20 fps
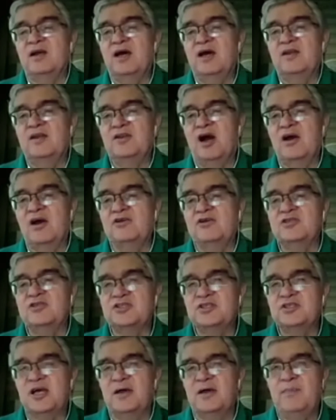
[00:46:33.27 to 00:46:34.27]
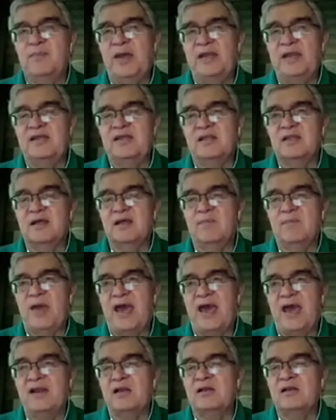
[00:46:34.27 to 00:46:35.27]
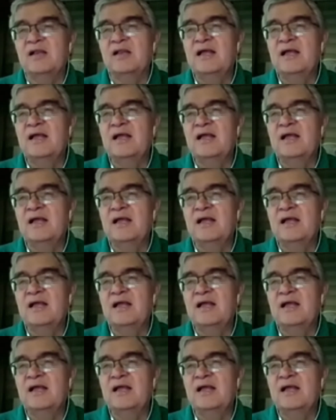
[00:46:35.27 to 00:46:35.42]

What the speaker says: daughters painted paddle.